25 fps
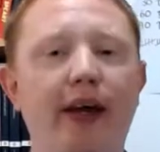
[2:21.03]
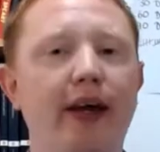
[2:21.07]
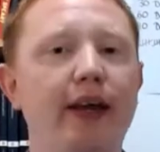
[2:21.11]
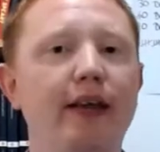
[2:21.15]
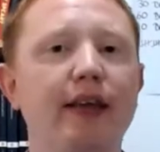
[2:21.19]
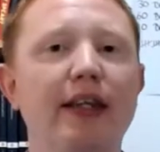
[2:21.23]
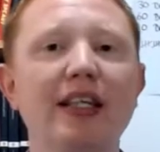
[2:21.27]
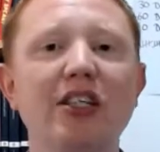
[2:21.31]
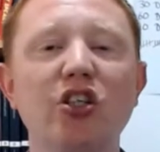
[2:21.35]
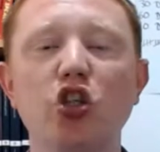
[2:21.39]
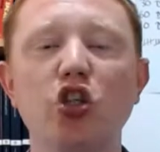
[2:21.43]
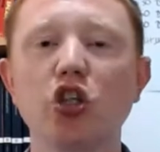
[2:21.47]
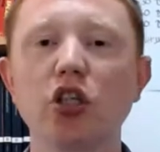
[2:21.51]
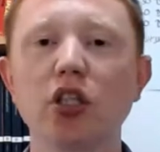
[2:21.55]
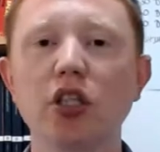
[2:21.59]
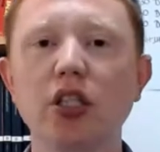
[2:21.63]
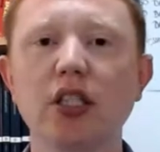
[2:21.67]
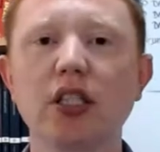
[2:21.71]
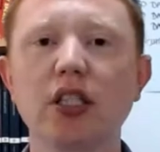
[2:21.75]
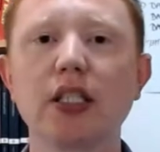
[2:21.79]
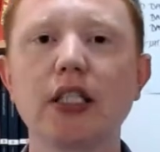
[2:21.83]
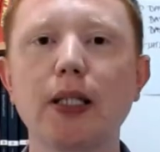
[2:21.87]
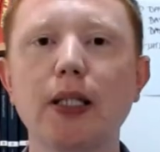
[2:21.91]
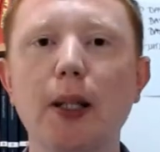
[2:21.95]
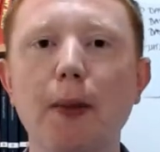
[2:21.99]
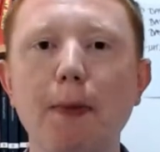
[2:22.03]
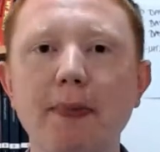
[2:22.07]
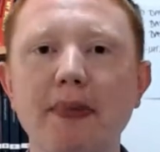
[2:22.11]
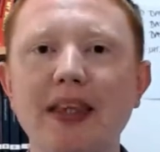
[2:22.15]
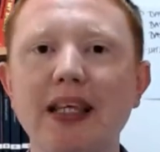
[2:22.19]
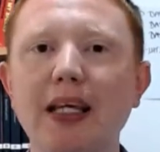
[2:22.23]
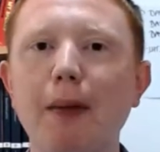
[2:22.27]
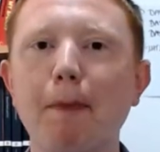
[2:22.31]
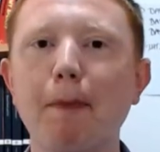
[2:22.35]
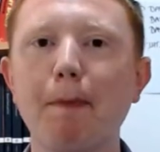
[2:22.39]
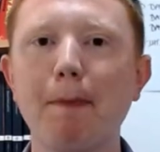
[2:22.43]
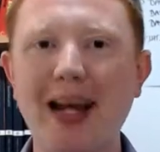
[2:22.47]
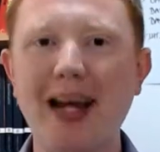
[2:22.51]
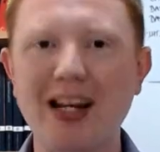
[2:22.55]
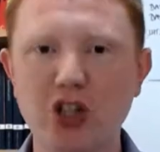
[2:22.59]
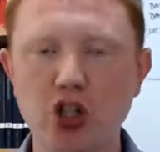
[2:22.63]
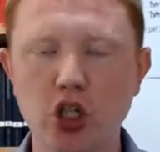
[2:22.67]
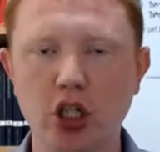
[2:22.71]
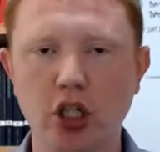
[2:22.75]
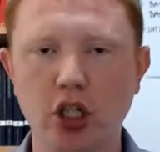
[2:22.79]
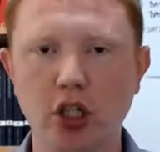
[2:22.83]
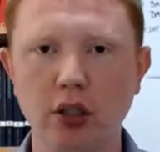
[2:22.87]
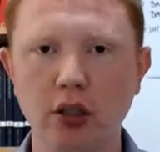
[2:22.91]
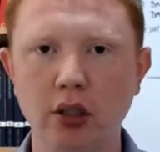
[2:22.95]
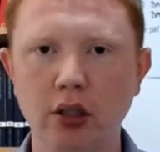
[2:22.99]
There's just something
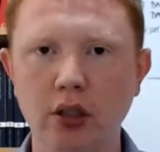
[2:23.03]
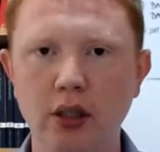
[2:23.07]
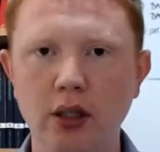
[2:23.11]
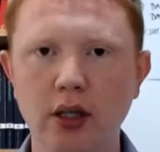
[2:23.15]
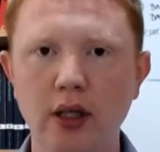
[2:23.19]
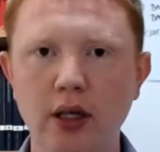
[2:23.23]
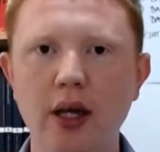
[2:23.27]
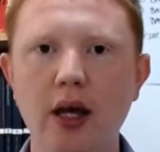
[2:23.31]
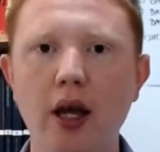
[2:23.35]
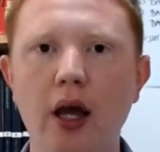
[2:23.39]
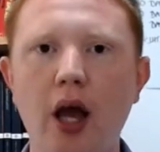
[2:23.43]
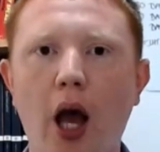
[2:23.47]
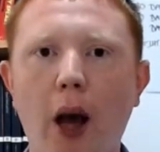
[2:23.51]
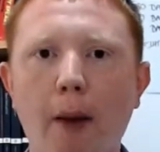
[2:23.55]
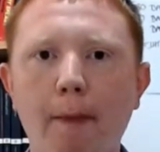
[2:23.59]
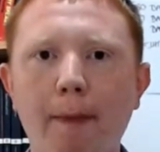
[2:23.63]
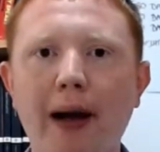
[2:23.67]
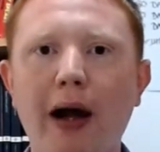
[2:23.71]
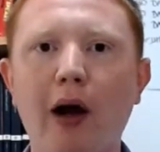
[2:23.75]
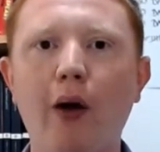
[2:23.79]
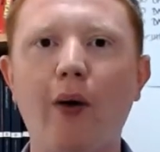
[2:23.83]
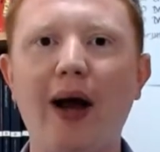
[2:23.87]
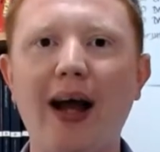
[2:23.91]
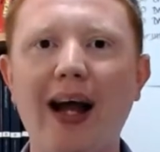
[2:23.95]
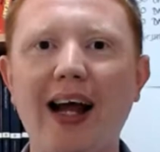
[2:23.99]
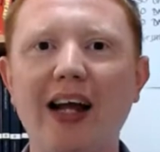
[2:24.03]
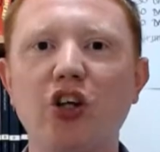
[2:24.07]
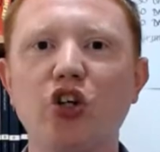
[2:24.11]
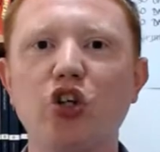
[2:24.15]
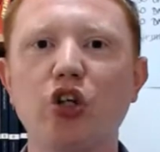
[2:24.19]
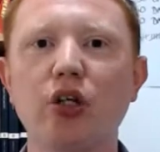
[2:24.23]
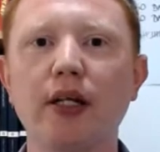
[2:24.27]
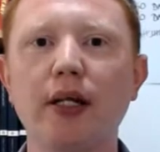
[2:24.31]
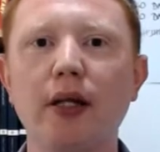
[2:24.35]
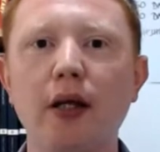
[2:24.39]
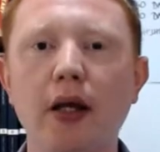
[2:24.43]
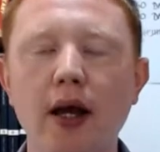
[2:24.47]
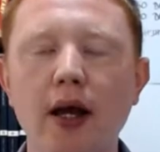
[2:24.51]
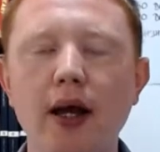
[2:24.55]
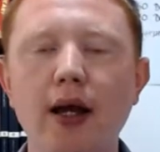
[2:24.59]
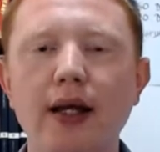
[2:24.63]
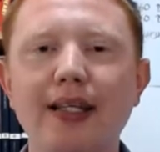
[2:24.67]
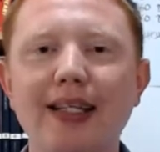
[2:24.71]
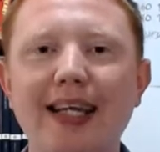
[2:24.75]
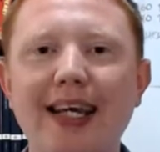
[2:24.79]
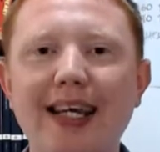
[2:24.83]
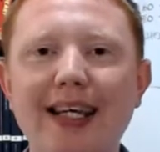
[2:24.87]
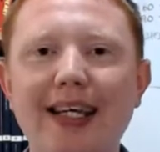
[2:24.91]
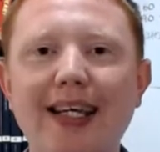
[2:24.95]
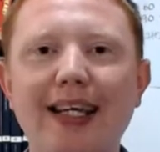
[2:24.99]
magical about actually
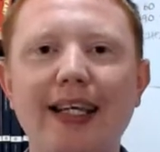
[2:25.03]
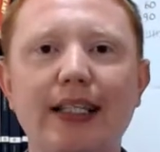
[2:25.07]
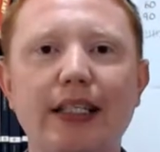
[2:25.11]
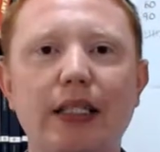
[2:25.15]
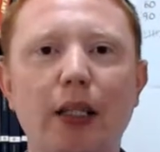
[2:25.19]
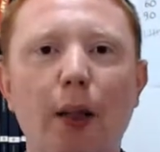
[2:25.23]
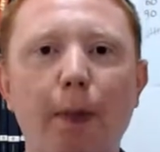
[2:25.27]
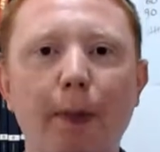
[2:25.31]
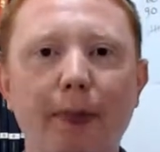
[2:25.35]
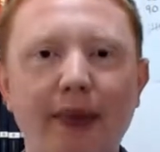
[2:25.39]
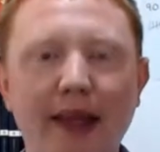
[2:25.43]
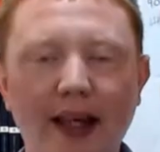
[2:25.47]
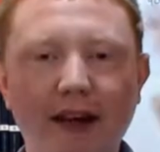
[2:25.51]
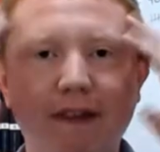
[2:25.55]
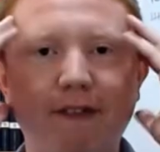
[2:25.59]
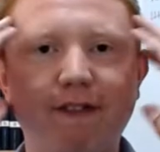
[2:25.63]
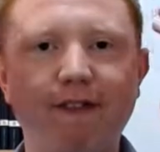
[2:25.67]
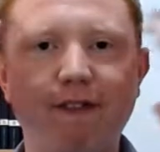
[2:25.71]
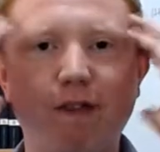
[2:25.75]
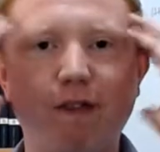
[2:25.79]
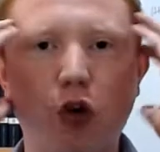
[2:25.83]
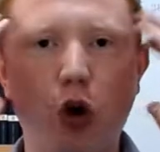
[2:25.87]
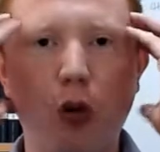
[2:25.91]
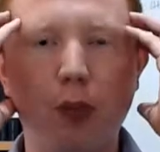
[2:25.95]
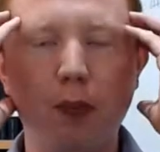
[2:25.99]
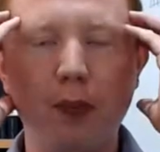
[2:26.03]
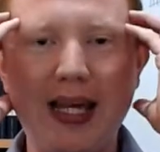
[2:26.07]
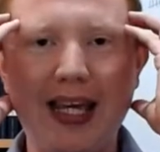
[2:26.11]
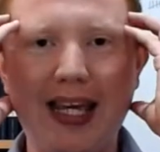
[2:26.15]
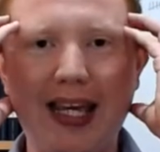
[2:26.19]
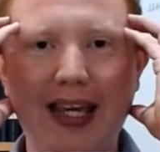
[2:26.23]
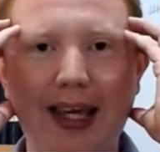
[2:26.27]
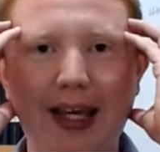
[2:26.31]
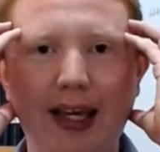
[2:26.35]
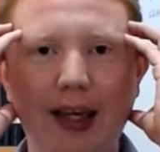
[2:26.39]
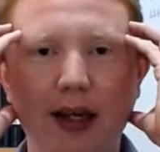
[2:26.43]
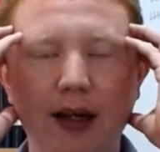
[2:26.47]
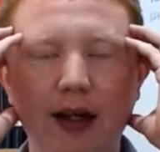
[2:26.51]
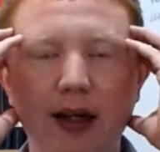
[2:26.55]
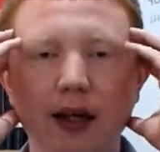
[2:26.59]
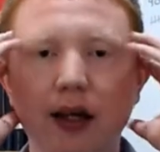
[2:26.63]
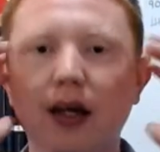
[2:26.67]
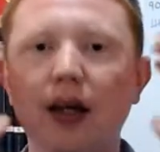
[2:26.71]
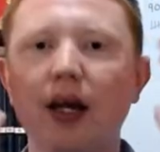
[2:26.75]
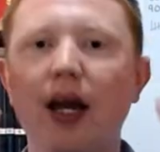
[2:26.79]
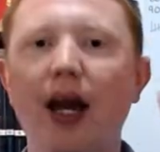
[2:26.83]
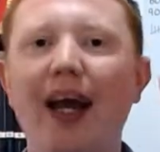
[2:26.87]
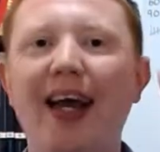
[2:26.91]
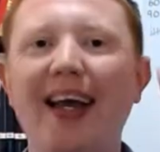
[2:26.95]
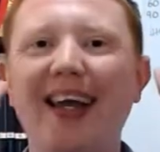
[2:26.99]
taking something from here
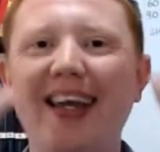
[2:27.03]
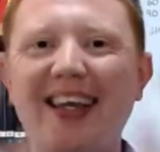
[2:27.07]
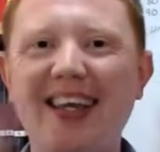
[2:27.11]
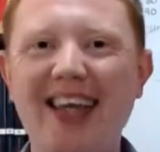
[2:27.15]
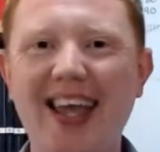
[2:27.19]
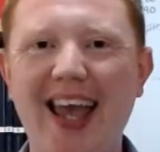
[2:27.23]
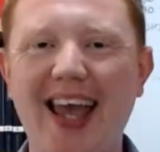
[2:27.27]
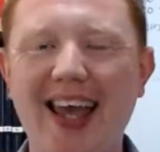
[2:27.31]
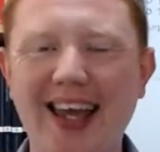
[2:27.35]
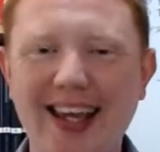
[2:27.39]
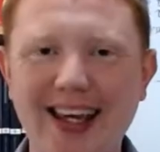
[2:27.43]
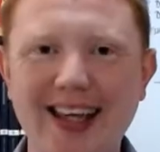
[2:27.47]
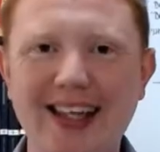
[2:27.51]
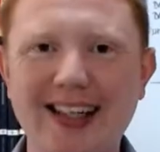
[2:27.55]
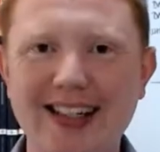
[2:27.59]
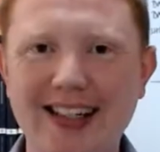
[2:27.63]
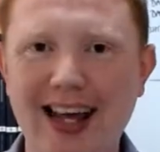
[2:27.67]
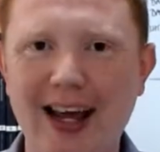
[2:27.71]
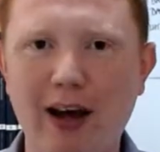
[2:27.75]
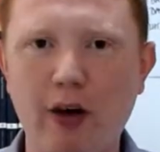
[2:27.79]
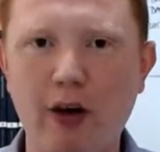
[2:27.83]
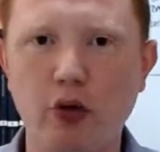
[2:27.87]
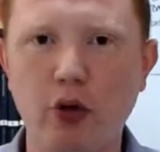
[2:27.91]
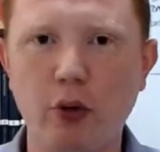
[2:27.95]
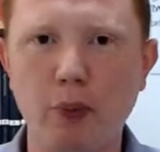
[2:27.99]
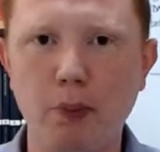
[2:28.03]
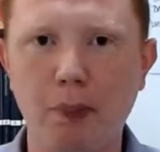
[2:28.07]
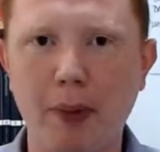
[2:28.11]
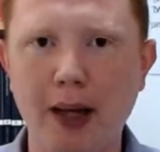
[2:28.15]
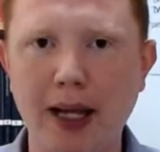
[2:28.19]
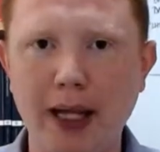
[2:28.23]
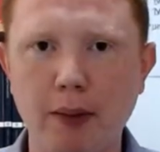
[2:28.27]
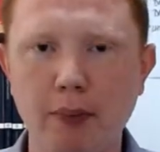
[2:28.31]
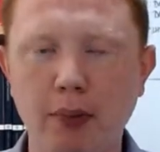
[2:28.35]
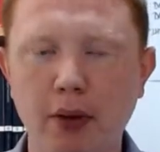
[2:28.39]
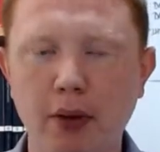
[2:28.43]
and getting it down on paper.